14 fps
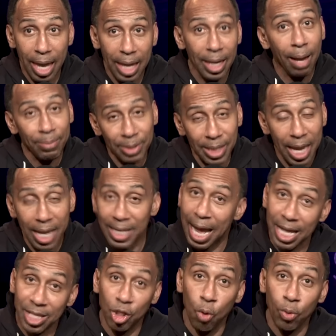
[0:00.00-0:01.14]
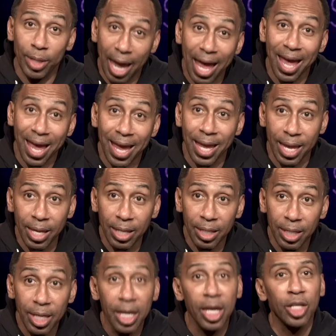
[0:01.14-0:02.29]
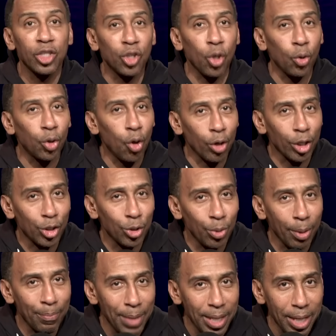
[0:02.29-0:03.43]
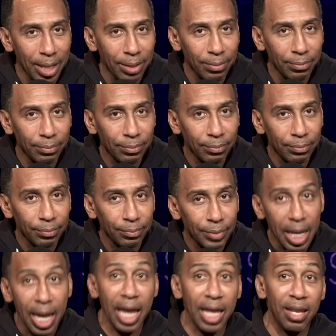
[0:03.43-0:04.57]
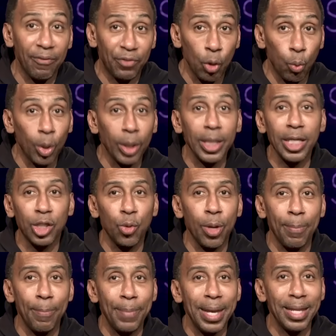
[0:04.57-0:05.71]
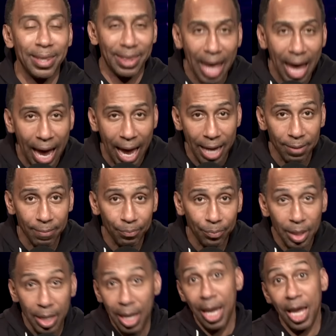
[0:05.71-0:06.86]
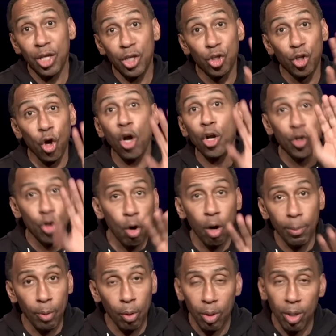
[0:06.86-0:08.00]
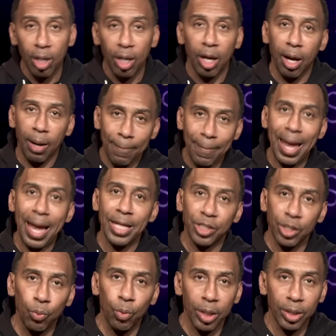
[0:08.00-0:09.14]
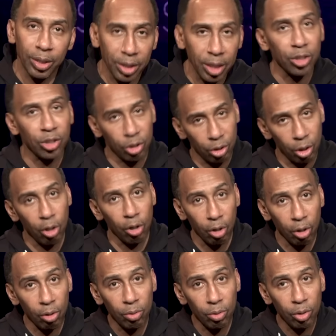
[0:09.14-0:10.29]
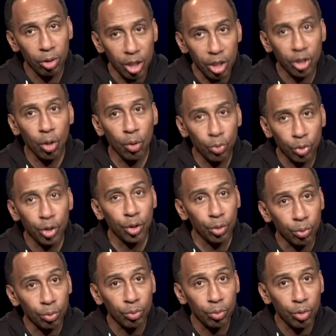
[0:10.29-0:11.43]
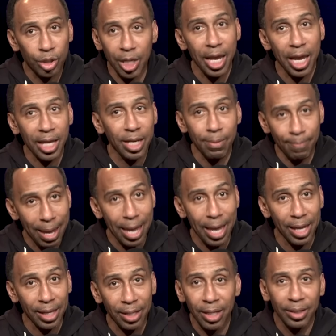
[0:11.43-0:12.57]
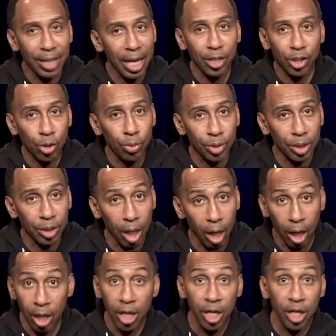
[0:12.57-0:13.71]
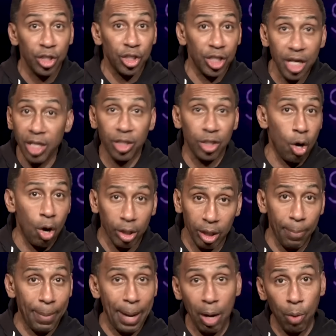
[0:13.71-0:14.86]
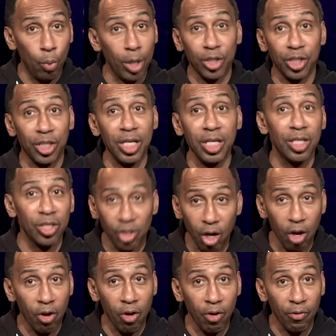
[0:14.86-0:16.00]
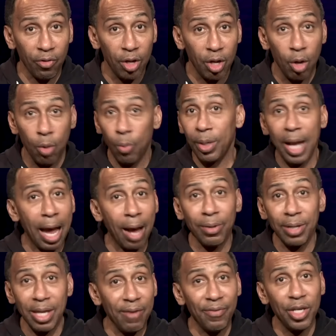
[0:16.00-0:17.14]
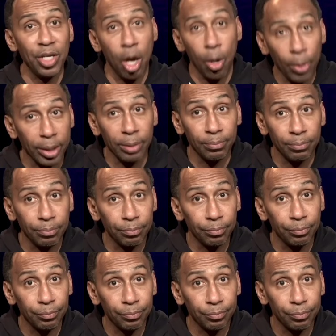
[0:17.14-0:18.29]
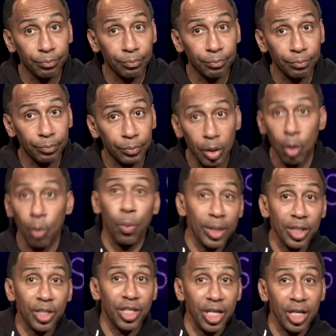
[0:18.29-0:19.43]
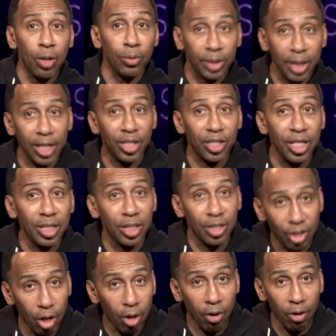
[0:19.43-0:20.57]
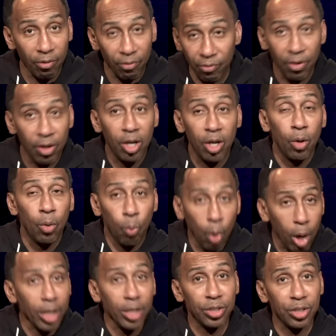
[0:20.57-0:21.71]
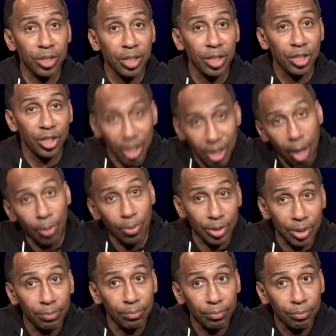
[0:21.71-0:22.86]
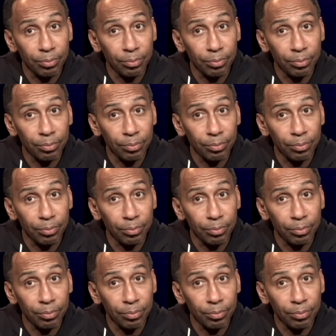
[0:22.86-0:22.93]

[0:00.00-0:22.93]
And I'm saying that's okay, so long as you admit it. And if you're willing to admit that and you're normal, imagine what this girl is going to do to any man that chooses her. She talking about what she deserves without even knowing him. What is she going to think she deserves once she knows him?